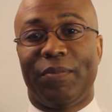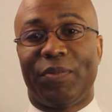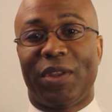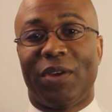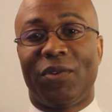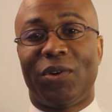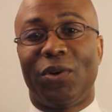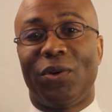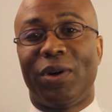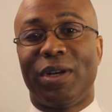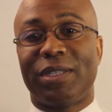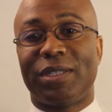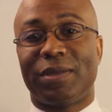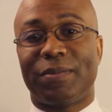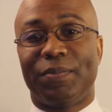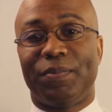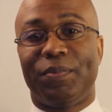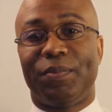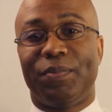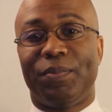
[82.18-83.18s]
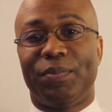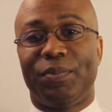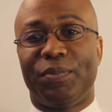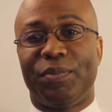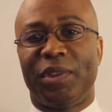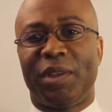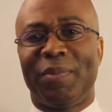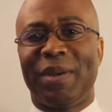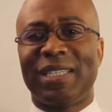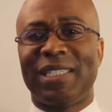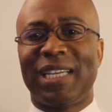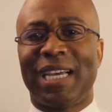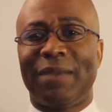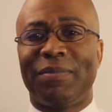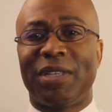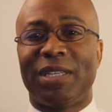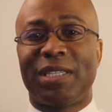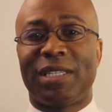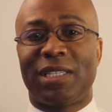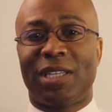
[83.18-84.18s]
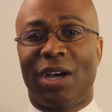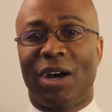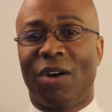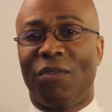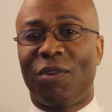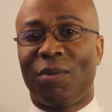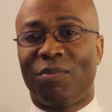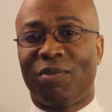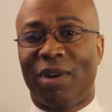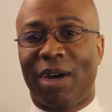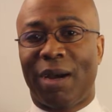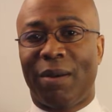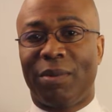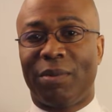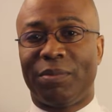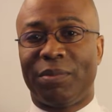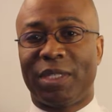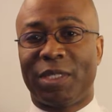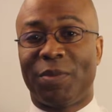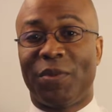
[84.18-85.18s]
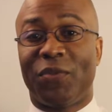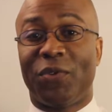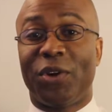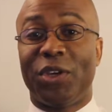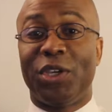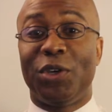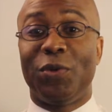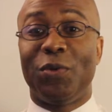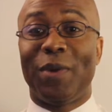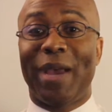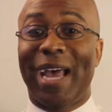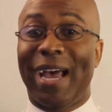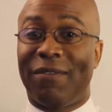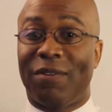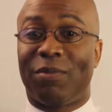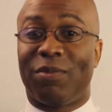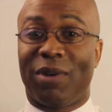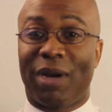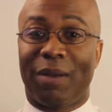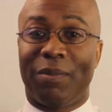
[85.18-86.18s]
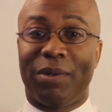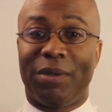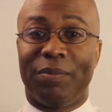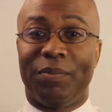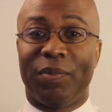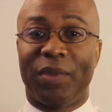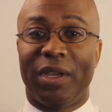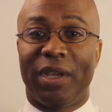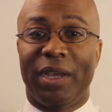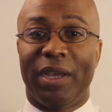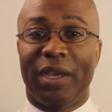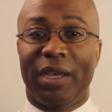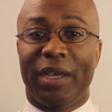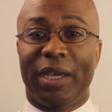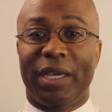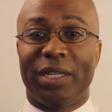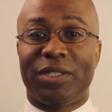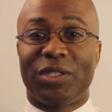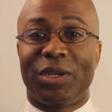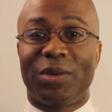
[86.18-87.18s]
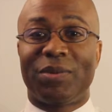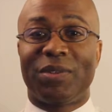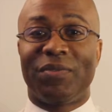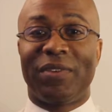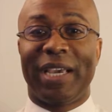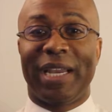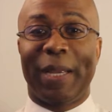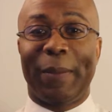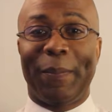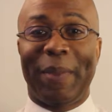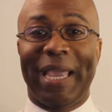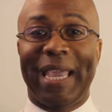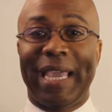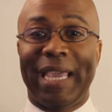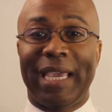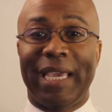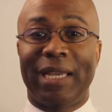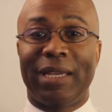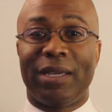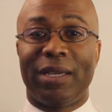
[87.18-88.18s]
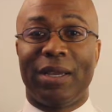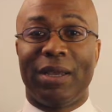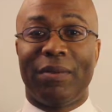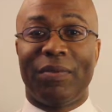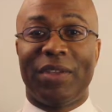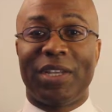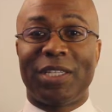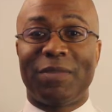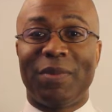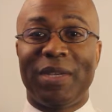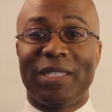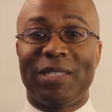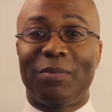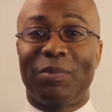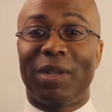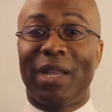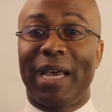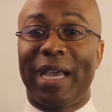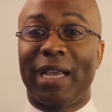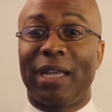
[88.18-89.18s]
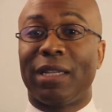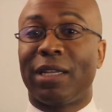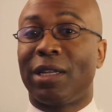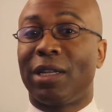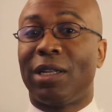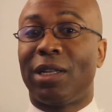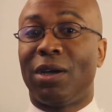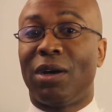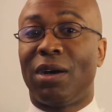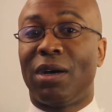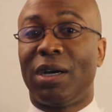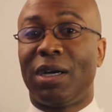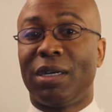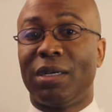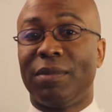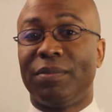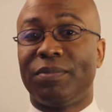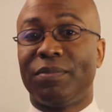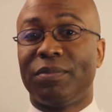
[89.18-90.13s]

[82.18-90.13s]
Of course, the best time to solve a problem is before you have a problem. In terms of getting paid, this means applying a little law,